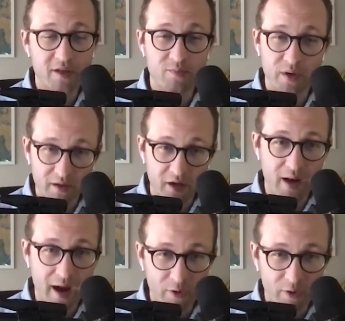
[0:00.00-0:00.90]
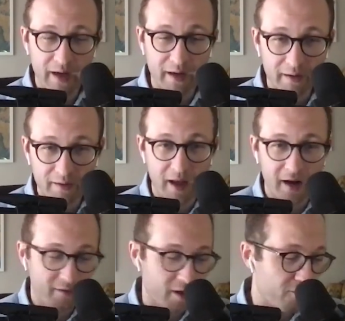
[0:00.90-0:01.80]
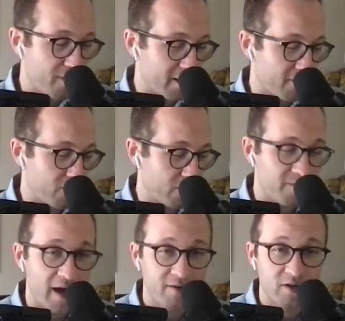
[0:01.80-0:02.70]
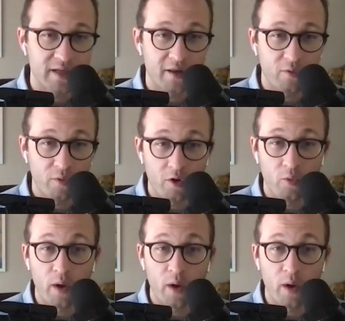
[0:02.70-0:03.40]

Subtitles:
But, now we're getting kind of, fanciful in 5 years down the road.